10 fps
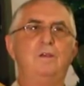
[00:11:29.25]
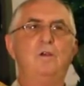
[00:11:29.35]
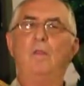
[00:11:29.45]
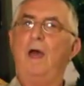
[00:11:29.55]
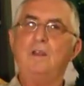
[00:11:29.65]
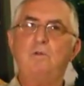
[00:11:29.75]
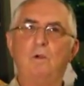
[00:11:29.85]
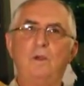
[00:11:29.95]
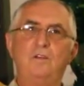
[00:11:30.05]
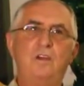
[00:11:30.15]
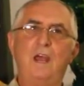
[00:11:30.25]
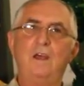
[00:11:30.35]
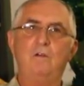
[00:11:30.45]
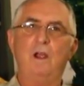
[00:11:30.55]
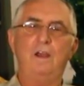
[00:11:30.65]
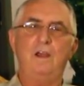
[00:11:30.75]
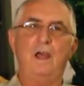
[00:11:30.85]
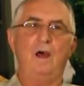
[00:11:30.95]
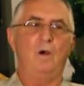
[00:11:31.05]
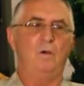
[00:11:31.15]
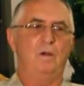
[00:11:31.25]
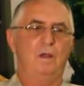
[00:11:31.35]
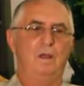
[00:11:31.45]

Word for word: So that's where we stand right now.